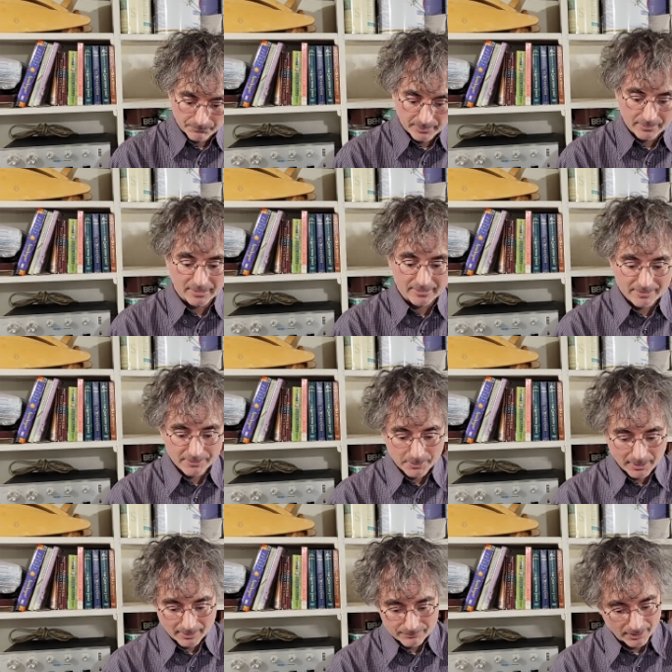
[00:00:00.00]
Unless you
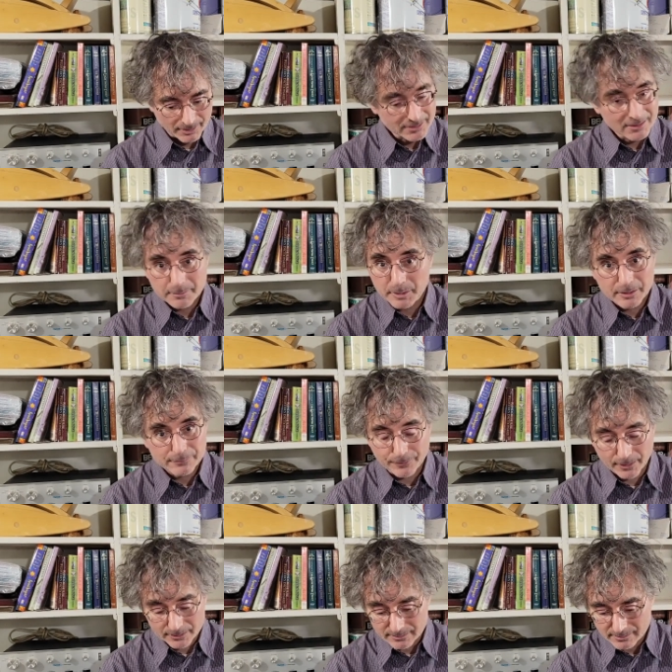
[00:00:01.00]
have unlimited
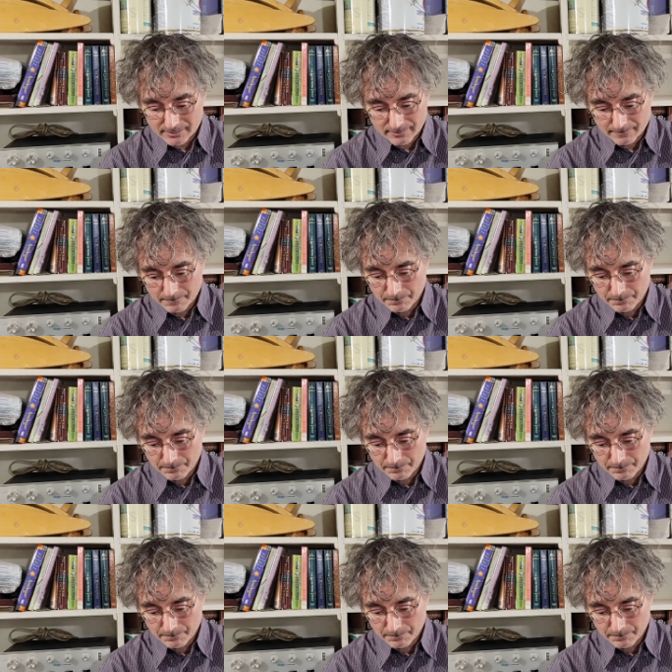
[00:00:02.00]
funds,